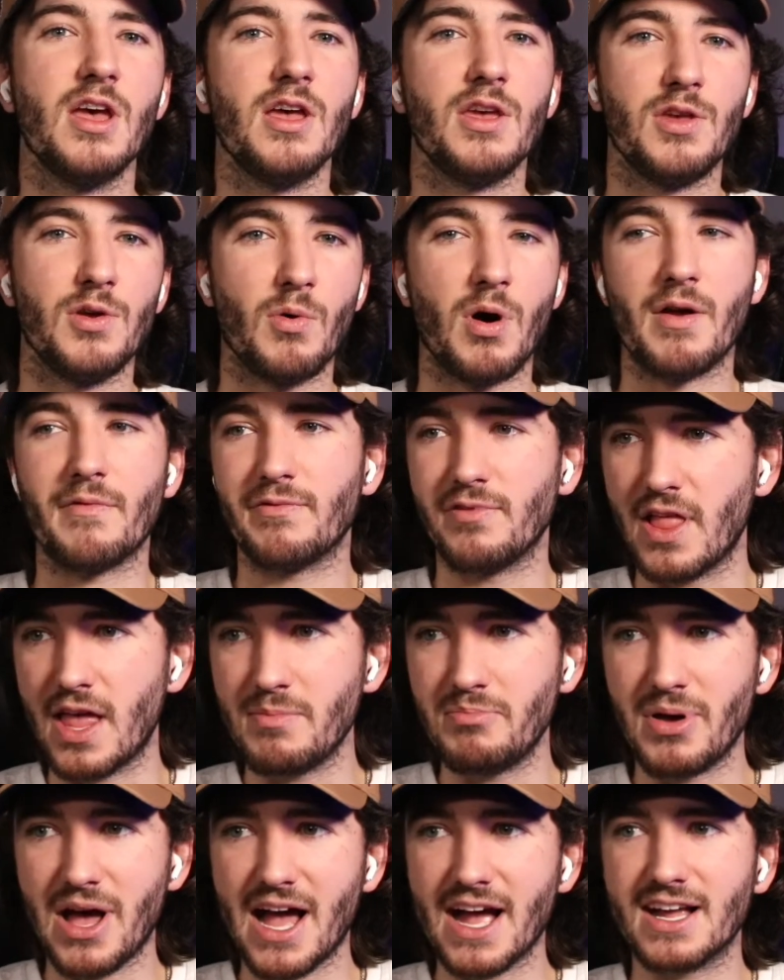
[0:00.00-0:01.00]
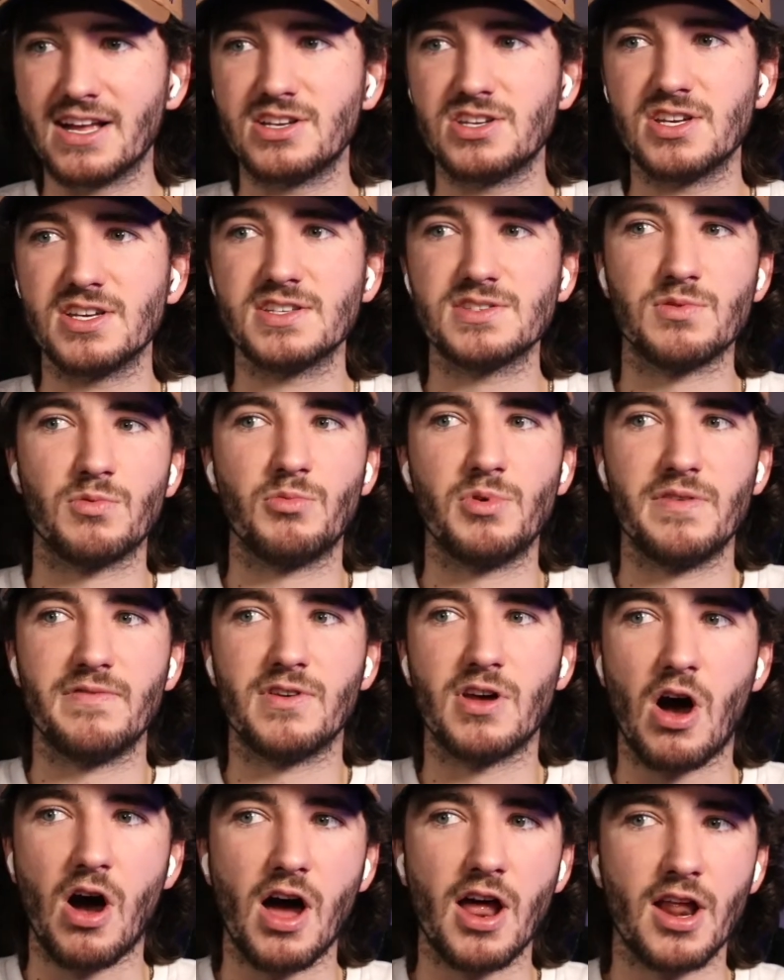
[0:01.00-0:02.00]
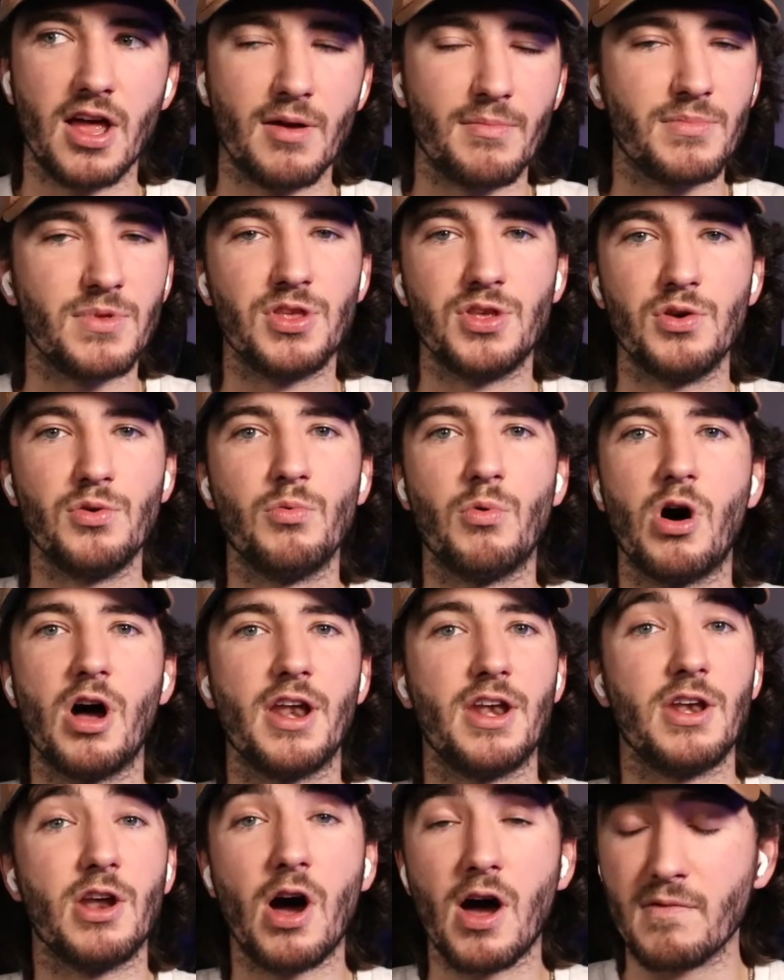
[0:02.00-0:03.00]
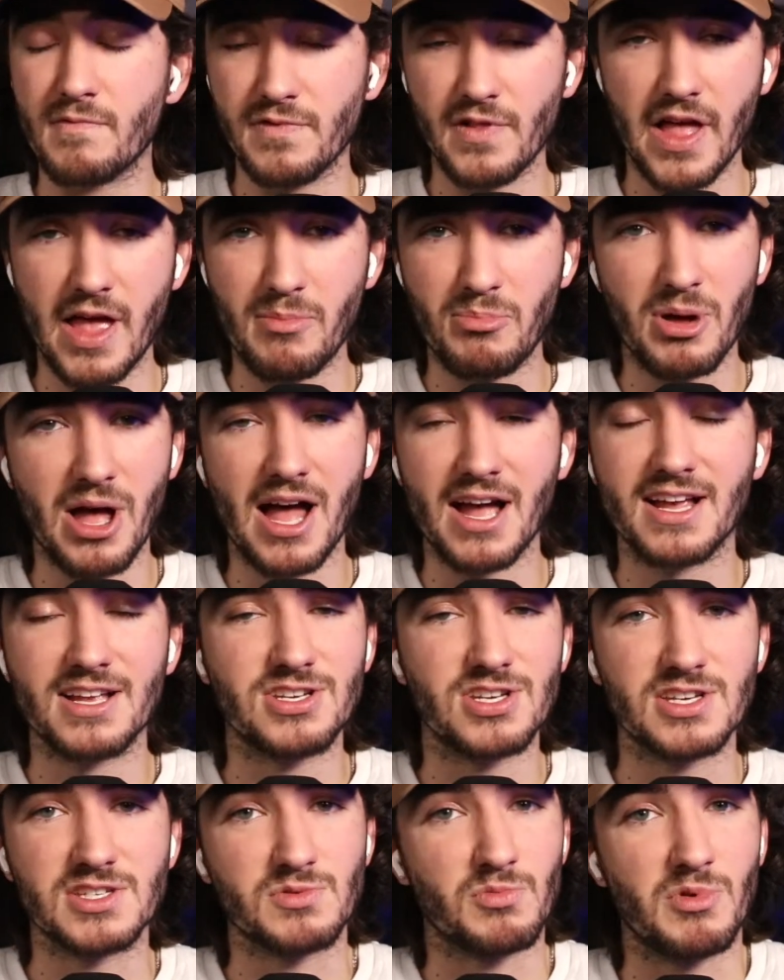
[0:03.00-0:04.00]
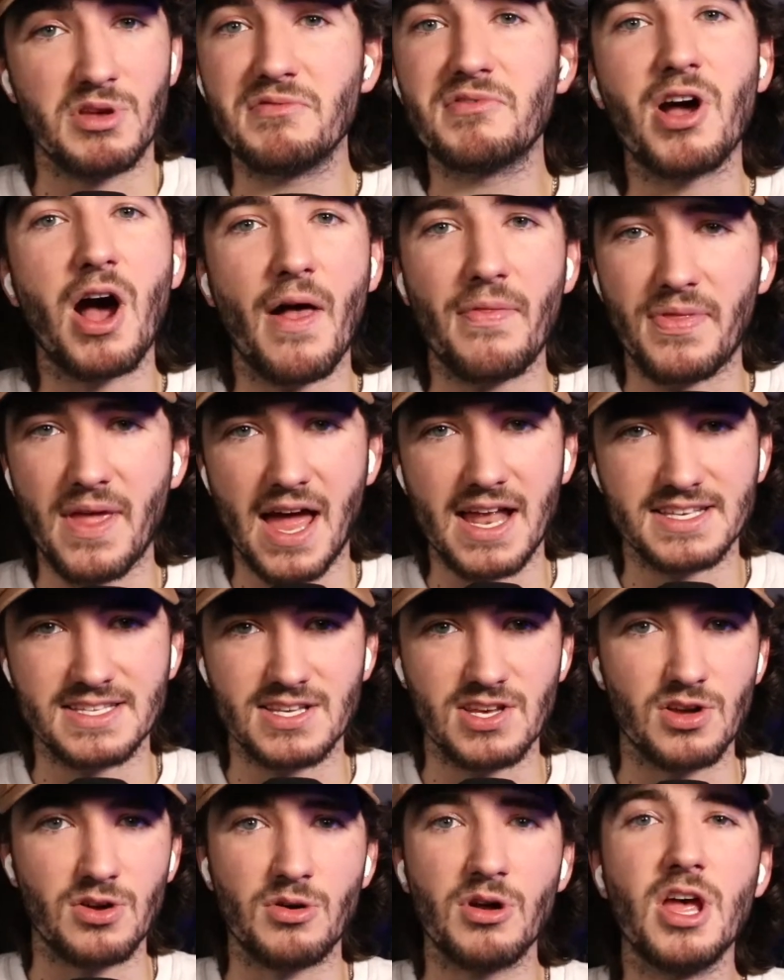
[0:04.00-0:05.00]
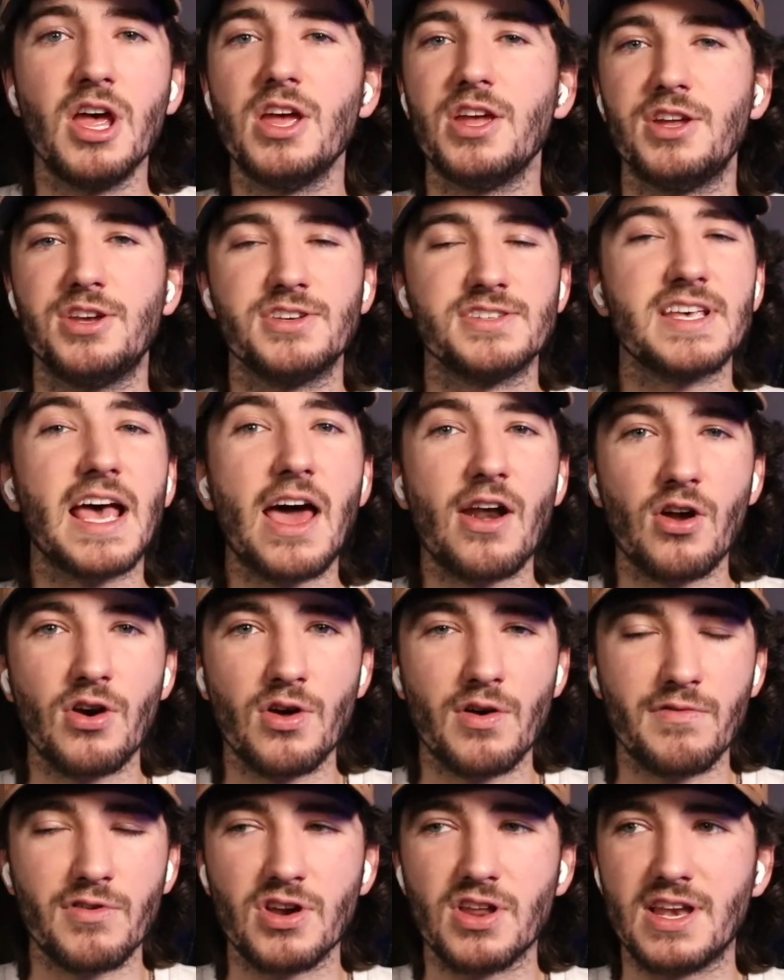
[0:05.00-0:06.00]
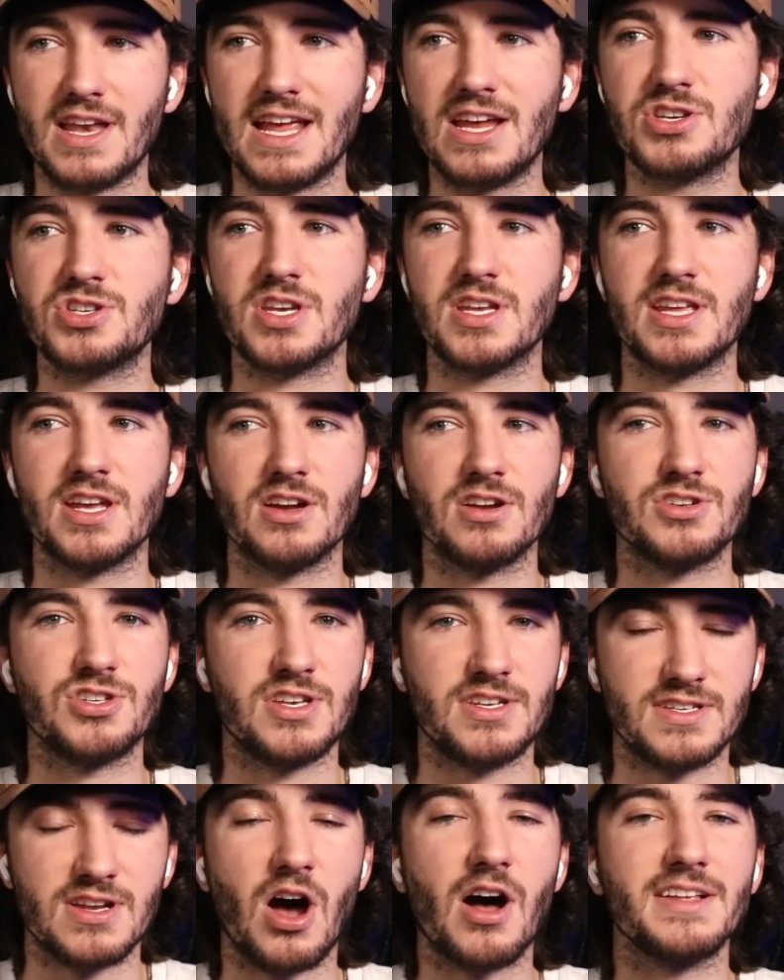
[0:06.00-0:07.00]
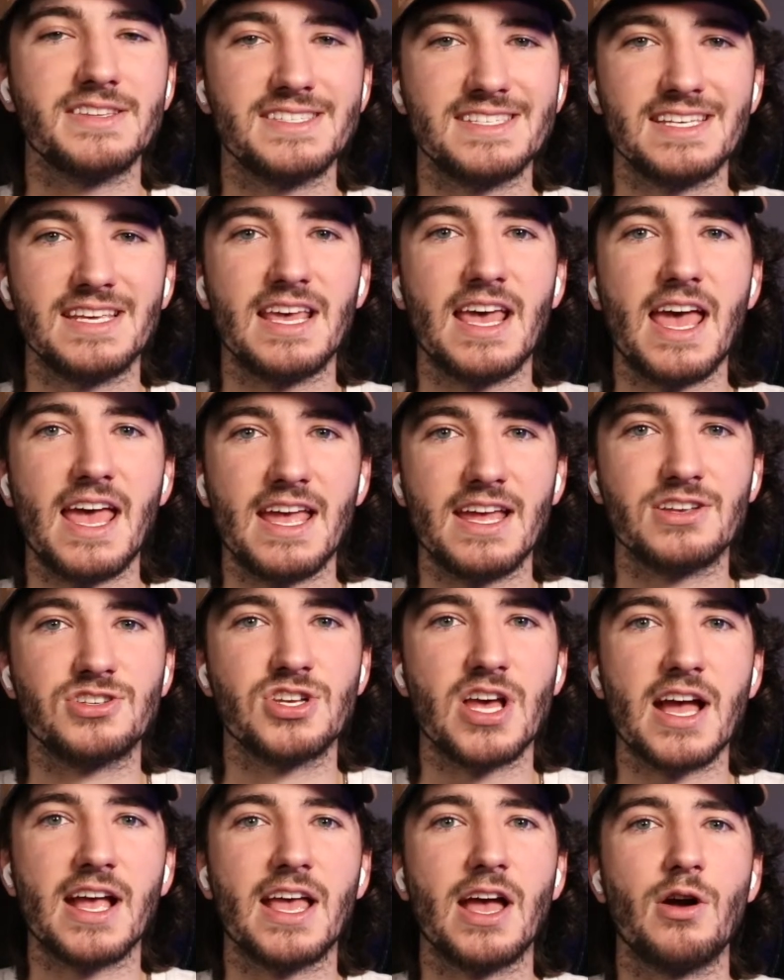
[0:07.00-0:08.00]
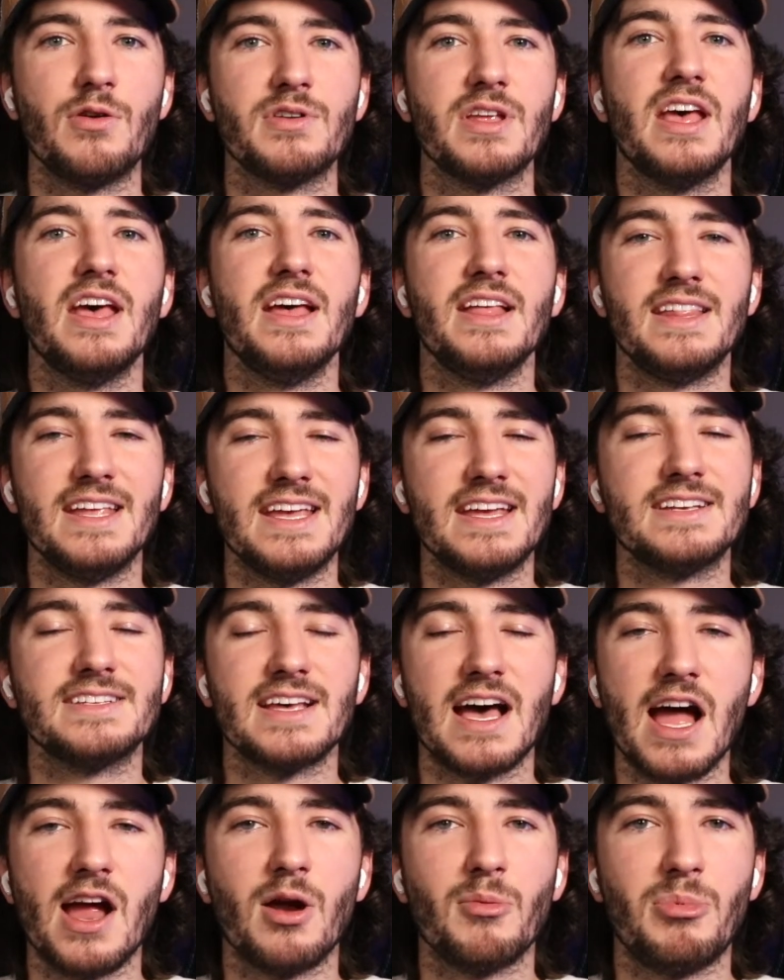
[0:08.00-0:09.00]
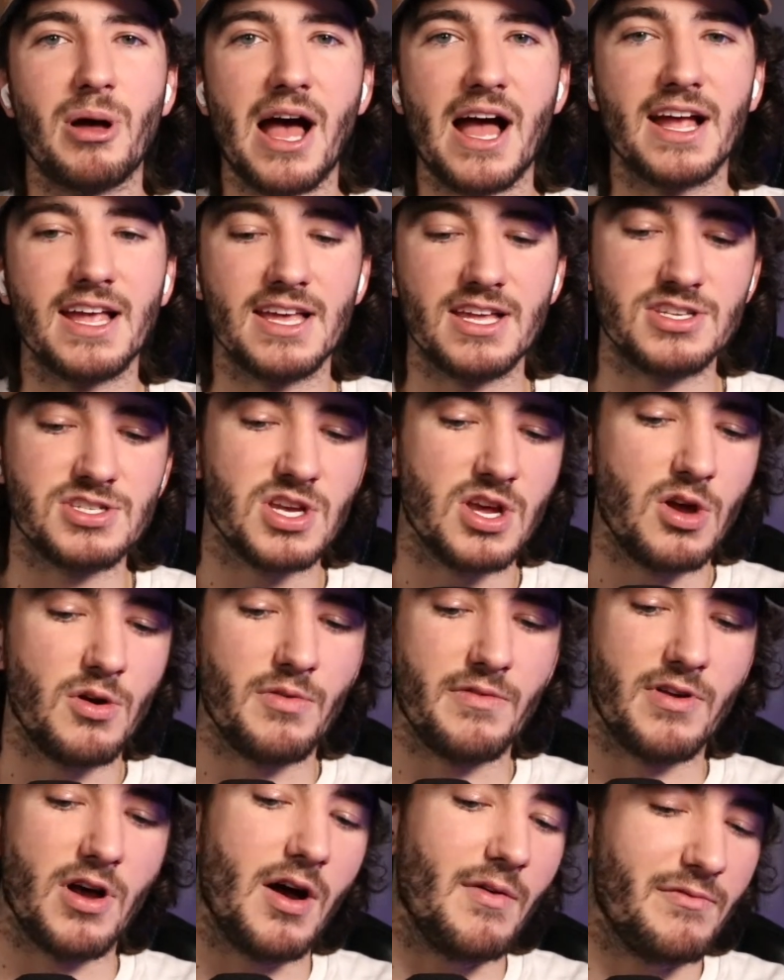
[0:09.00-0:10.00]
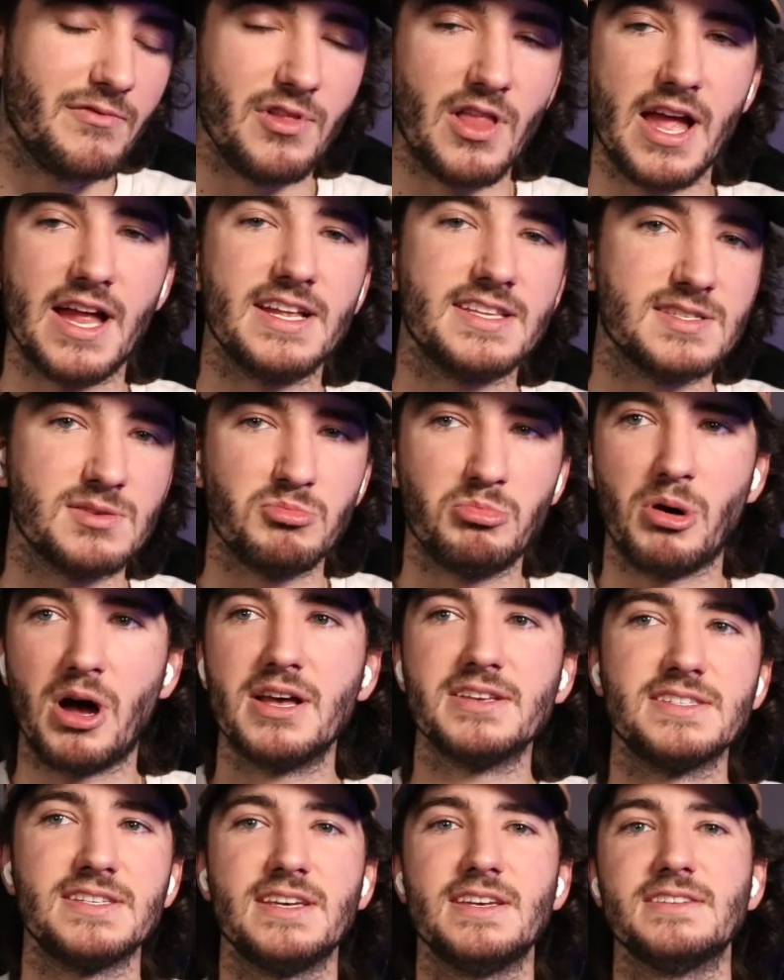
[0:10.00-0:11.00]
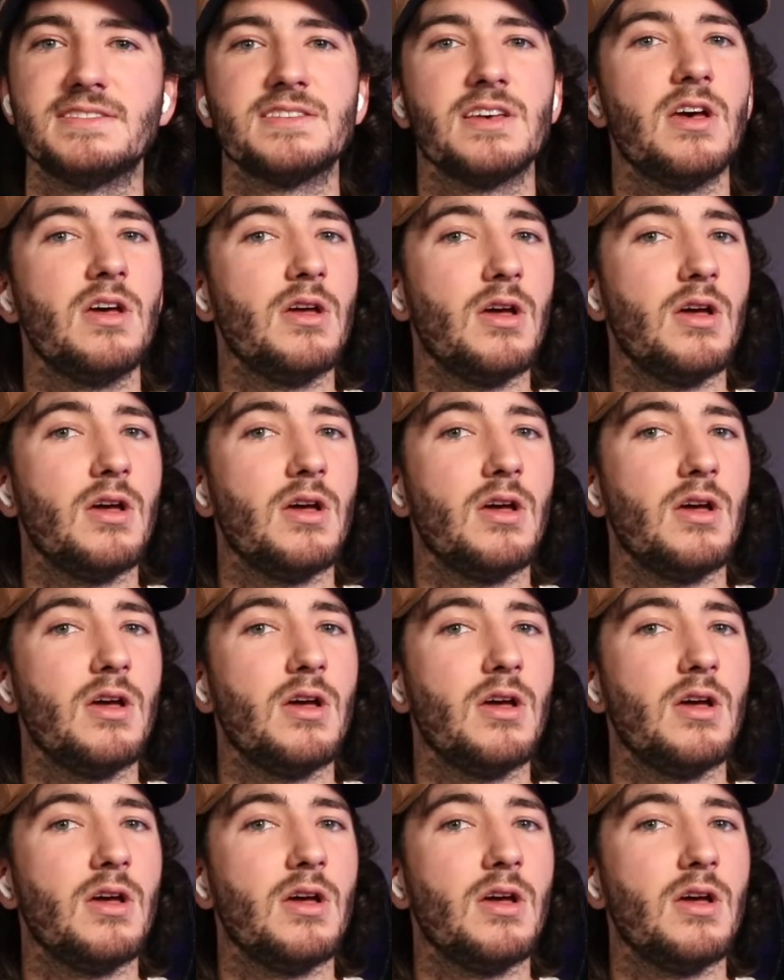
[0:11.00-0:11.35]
You want flight packages? We've got them. You want non-flight packages? We've got that too. You just head on over to nationgear.ca and check out the entire package. We've got flights, buses.